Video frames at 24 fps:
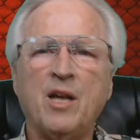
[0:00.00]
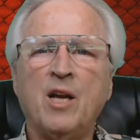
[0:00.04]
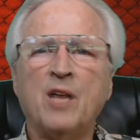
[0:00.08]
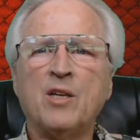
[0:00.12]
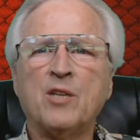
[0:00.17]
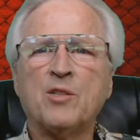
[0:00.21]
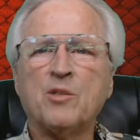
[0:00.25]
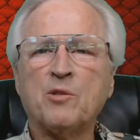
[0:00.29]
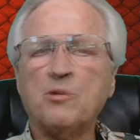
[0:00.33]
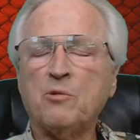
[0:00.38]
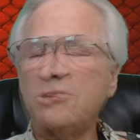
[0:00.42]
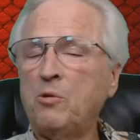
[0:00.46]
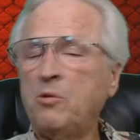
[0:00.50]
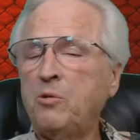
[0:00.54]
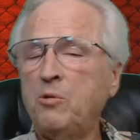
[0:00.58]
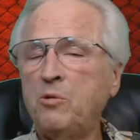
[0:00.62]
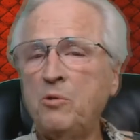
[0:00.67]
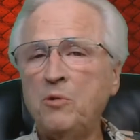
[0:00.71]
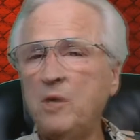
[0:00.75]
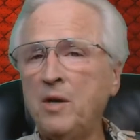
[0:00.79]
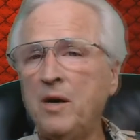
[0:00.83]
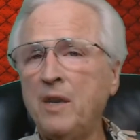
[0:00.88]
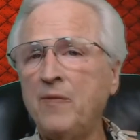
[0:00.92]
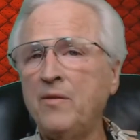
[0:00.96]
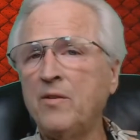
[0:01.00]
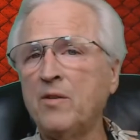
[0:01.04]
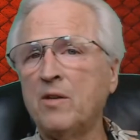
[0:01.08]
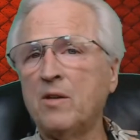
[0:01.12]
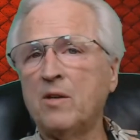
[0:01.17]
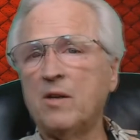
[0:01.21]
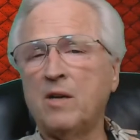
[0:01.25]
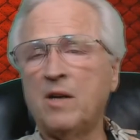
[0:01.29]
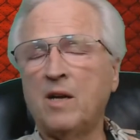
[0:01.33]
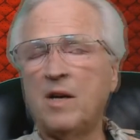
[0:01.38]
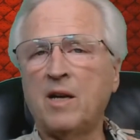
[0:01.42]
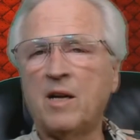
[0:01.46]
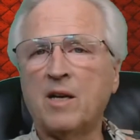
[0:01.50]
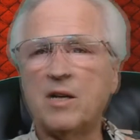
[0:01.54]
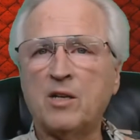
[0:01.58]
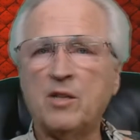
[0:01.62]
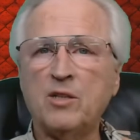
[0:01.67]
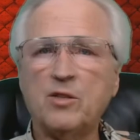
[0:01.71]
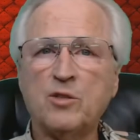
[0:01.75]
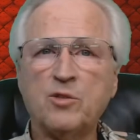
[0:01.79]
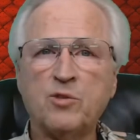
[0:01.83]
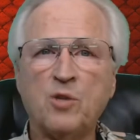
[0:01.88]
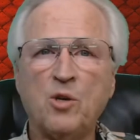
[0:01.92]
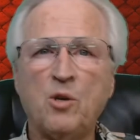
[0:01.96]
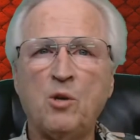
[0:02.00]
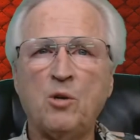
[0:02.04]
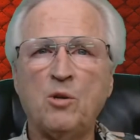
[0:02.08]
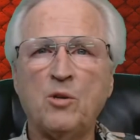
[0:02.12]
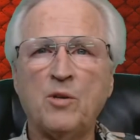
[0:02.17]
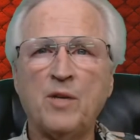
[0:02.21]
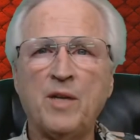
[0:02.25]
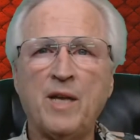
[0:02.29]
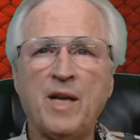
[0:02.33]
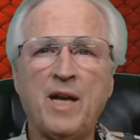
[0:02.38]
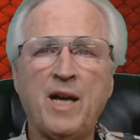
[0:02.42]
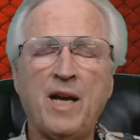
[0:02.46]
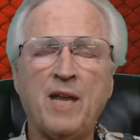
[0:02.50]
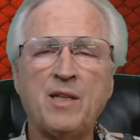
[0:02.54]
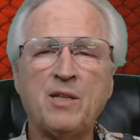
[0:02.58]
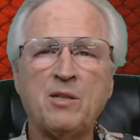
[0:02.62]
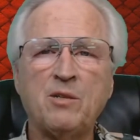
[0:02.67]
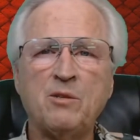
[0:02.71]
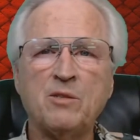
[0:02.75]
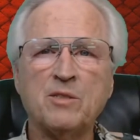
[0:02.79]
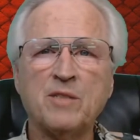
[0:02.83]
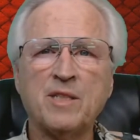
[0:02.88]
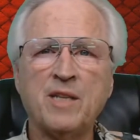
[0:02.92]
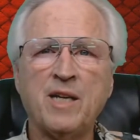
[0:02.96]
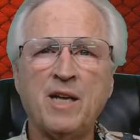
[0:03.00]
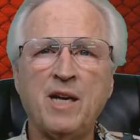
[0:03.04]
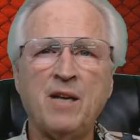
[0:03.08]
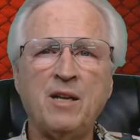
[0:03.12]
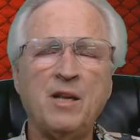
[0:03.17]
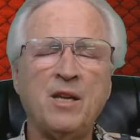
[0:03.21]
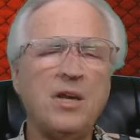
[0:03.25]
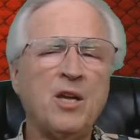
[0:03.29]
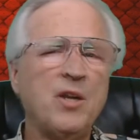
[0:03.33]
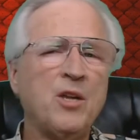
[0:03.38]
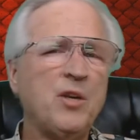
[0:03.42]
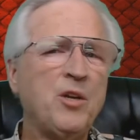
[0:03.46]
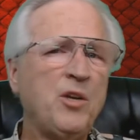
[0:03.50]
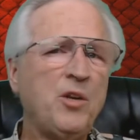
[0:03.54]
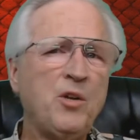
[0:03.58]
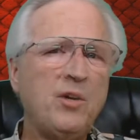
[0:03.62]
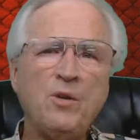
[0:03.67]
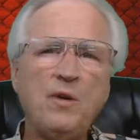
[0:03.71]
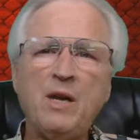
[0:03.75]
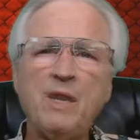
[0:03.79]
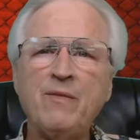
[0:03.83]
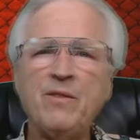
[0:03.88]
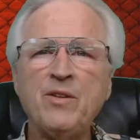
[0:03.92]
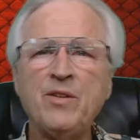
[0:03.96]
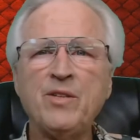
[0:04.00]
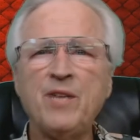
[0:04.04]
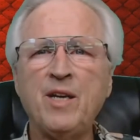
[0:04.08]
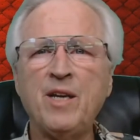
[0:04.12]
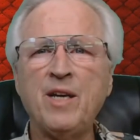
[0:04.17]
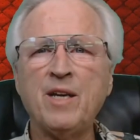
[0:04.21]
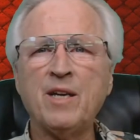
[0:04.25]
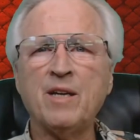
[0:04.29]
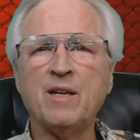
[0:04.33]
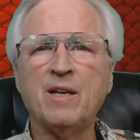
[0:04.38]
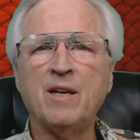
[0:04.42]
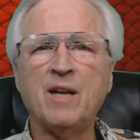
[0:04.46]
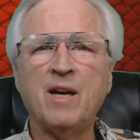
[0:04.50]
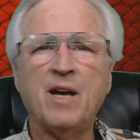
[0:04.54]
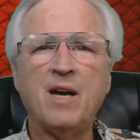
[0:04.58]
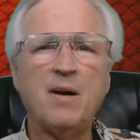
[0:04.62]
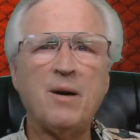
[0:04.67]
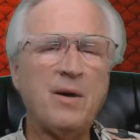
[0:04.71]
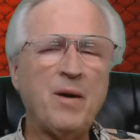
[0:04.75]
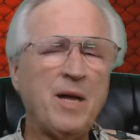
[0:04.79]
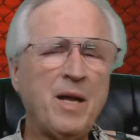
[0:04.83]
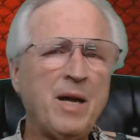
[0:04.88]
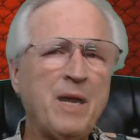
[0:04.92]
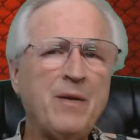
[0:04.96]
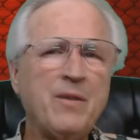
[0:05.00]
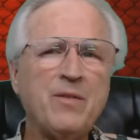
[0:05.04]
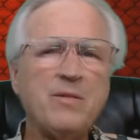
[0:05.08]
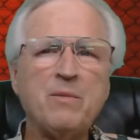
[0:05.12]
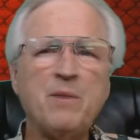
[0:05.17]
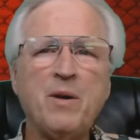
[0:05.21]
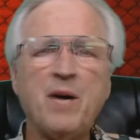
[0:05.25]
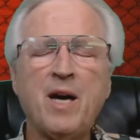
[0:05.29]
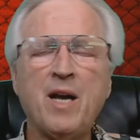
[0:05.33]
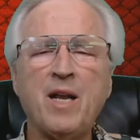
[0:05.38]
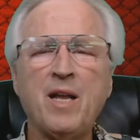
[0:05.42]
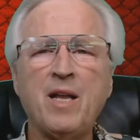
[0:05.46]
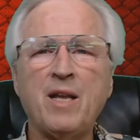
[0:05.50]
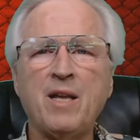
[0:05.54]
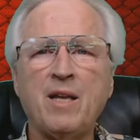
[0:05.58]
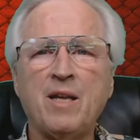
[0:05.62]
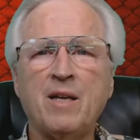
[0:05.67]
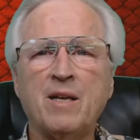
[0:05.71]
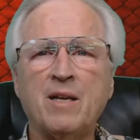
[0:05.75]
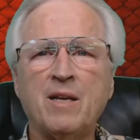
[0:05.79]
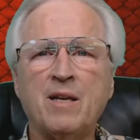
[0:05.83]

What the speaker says: So whoever controlled that iTunes account knew everything about everybody,